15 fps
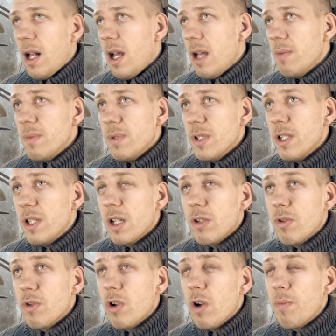I'm sitting
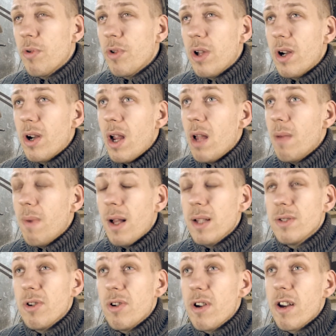to computer, I am
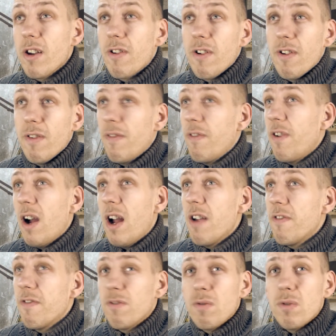answering
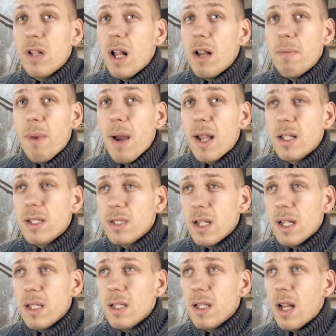5 to 10
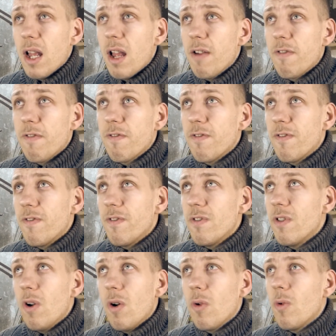mails, and I have
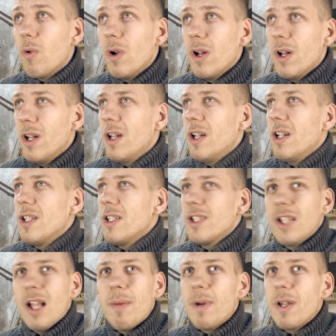no
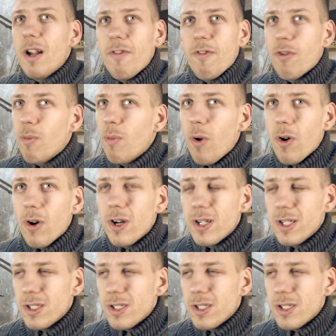stamina for more.